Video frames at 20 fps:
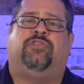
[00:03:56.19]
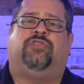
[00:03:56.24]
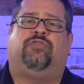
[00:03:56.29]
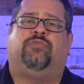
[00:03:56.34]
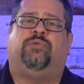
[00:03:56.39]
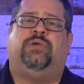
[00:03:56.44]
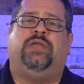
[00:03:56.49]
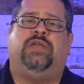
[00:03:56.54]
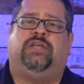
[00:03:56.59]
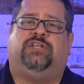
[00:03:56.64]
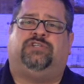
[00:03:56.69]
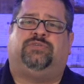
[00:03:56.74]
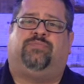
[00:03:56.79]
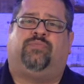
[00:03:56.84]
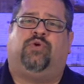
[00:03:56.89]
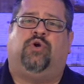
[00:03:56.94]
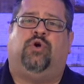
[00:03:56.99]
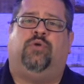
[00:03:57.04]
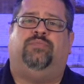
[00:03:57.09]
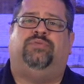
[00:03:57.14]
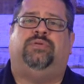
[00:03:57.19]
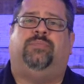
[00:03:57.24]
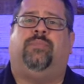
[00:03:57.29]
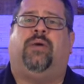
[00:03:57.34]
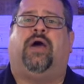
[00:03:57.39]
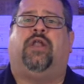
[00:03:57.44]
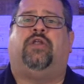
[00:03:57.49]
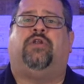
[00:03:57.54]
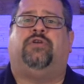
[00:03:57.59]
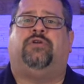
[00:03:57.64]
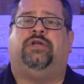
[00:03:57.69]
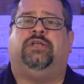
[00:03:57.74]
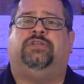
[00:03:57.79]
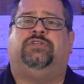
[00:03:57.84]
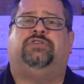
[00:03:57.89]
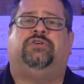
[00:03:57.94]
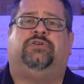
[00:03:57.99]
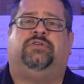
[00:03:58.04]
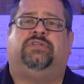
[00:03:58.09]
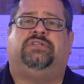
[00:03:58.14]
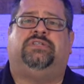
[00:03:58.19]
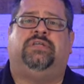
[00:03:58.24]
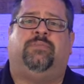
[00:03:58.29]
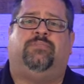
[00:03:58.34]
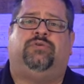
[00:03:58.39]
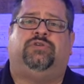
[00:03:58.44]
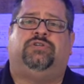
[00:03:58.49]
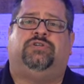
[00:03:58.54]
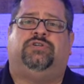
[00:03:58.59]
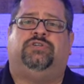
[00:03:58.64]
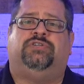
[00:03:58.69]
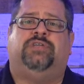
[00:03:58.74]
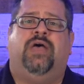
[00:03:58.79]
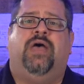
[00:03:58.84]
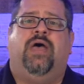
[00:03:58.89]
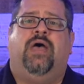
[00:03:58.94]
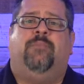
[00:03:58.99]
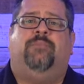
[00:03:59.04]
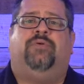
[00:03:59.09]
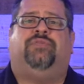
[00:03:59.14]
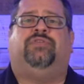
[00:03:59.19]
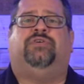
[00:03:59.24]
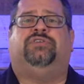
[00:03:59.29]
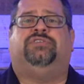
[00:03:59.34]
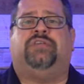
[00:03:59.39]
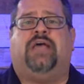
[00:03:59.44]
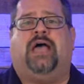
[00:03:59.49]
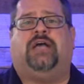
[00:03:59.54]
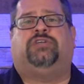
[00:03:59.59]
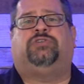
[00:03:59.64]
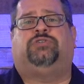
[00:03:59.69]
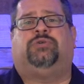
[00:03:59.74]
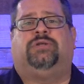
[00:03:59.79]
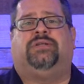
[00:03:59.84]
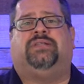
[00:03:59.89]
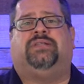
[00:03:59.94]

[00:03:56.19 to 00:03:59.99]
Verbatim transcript: 3-inch probe to monitor internal temperatures, but there's extra